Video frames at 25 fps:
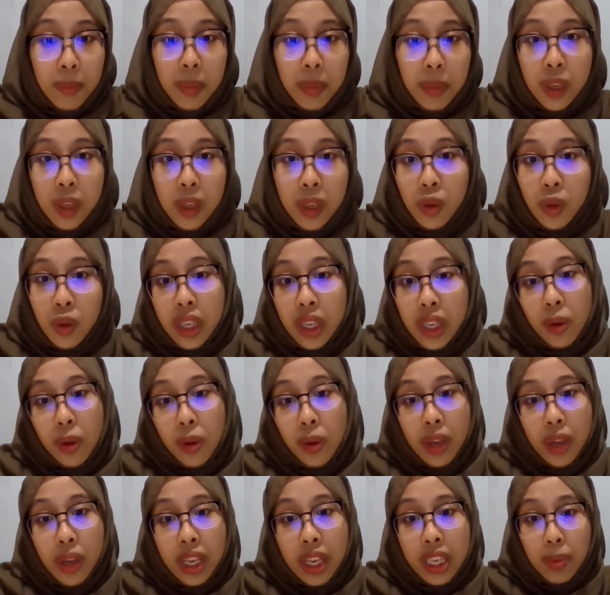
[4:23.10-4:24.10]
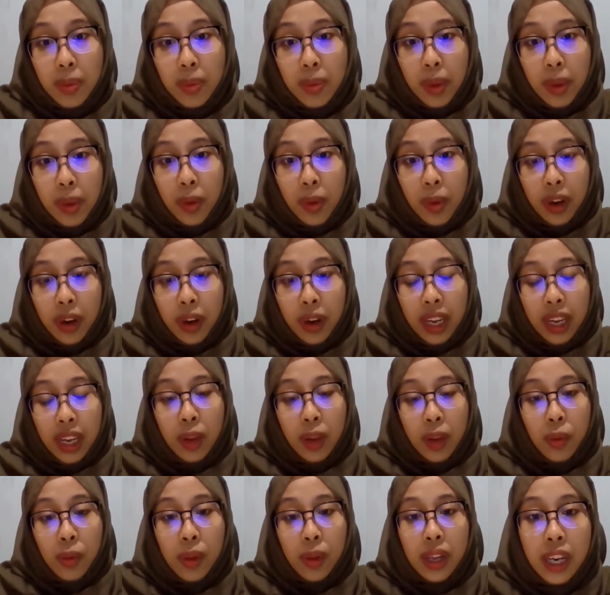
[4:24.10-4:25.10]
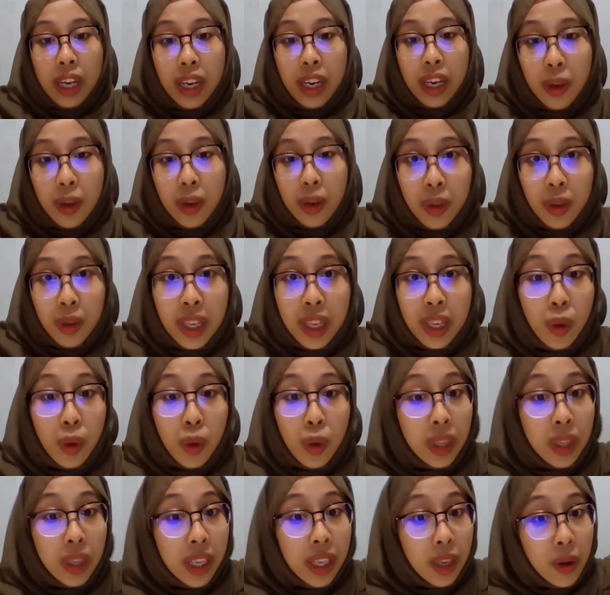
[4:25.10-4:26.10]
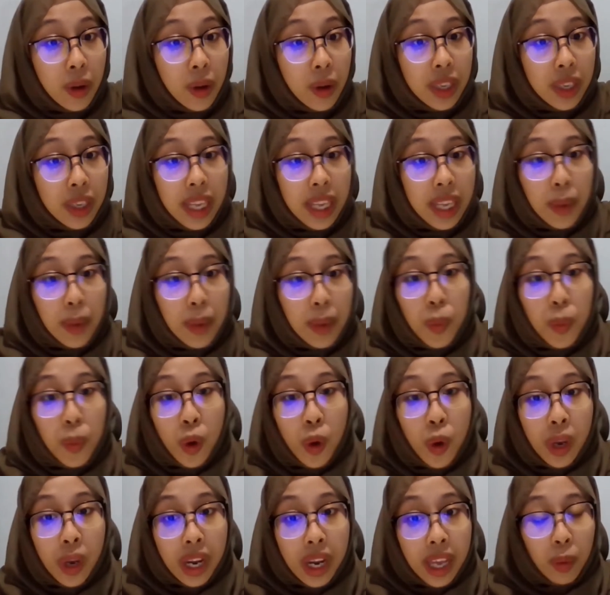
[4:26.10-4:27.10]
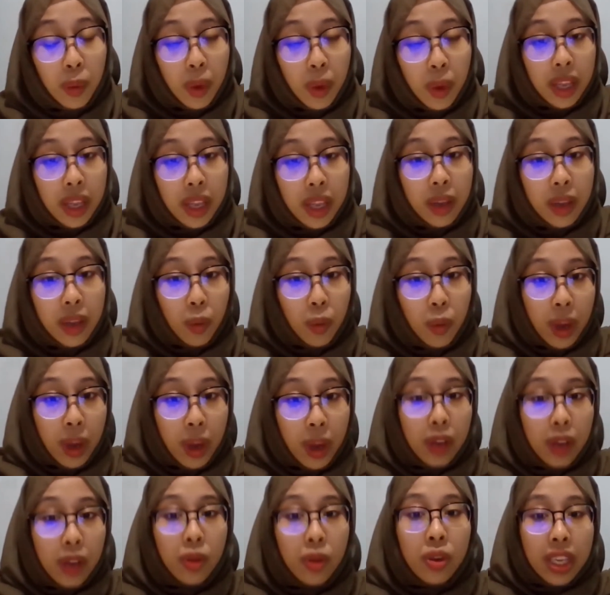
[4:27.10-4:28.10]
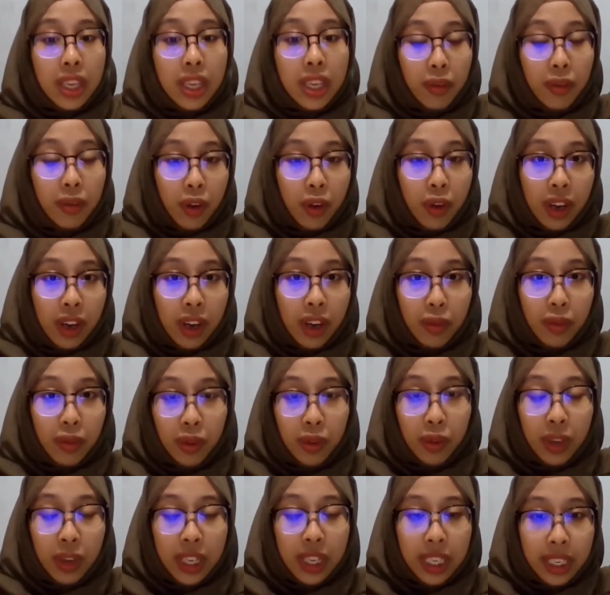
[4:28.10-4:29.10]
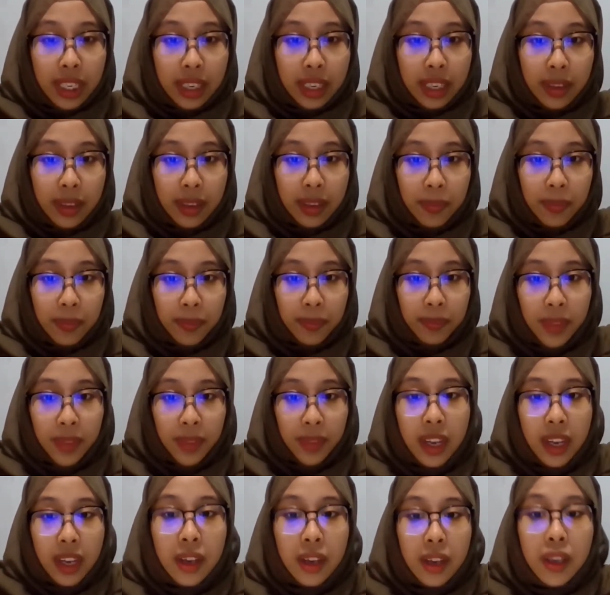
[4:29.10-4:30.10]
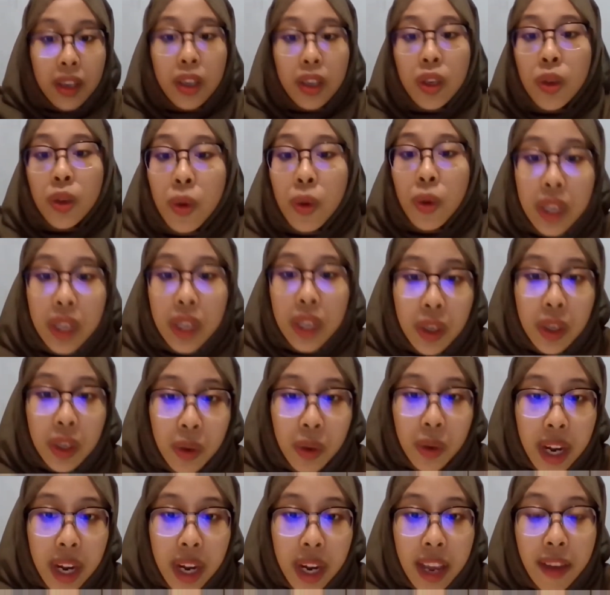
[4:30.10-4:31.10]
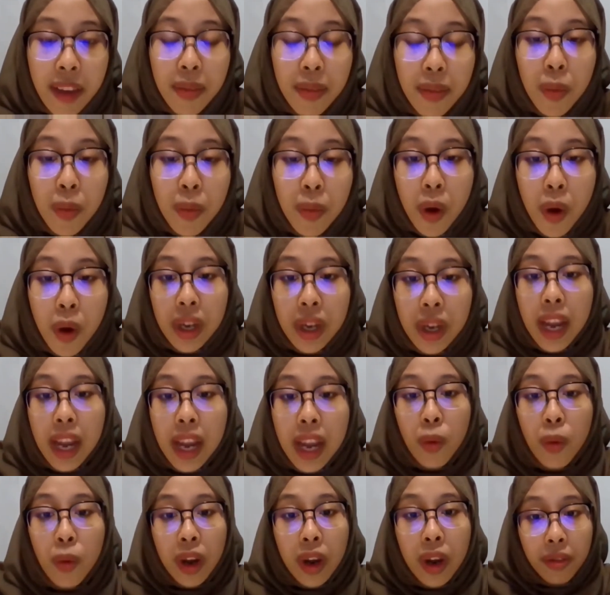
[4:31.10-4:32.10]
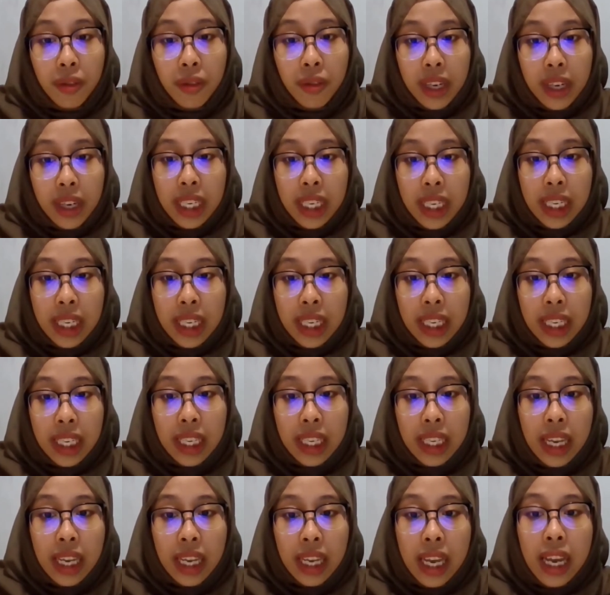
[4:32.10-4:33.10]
By using OSB board, it will reduce the total cost and more lightweight when using for the furniture. So the shoe rack have more than one functions.